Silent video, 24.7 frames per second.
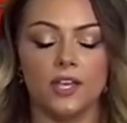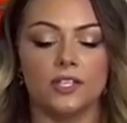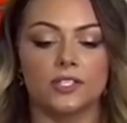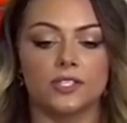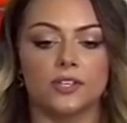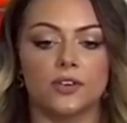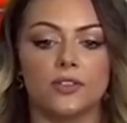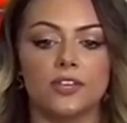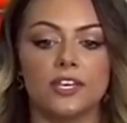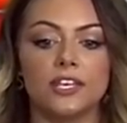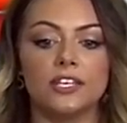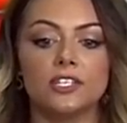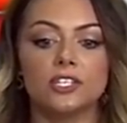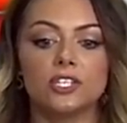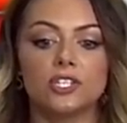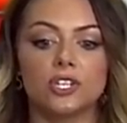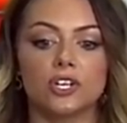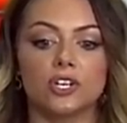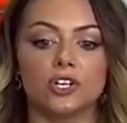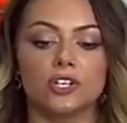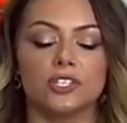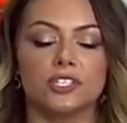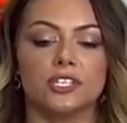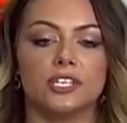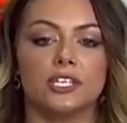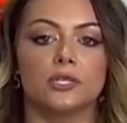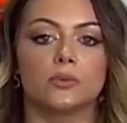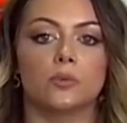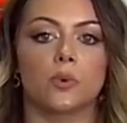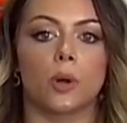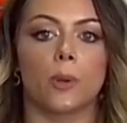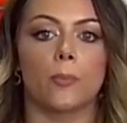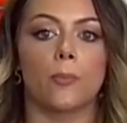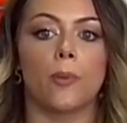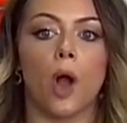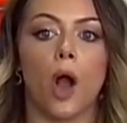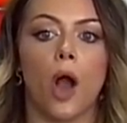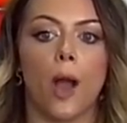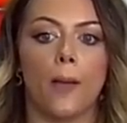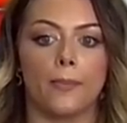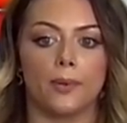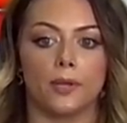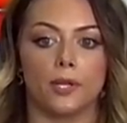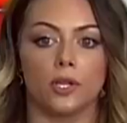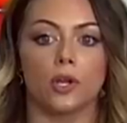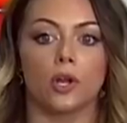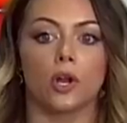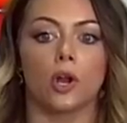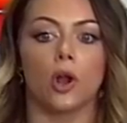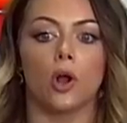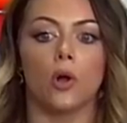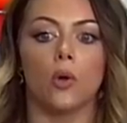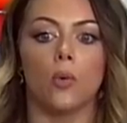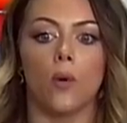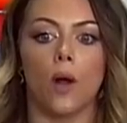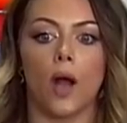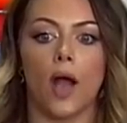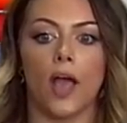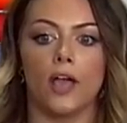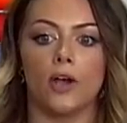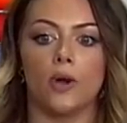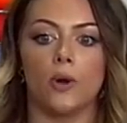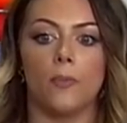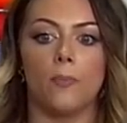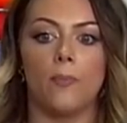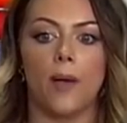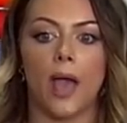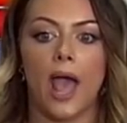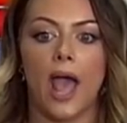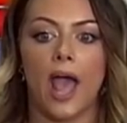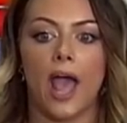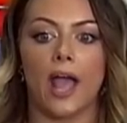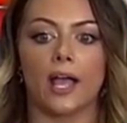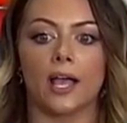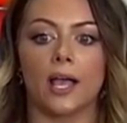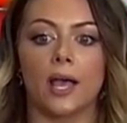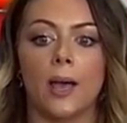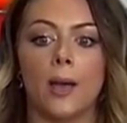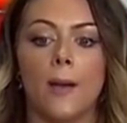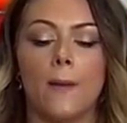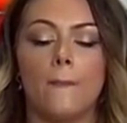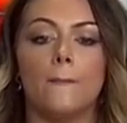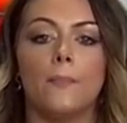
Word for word: So these jerseys were popular a while back,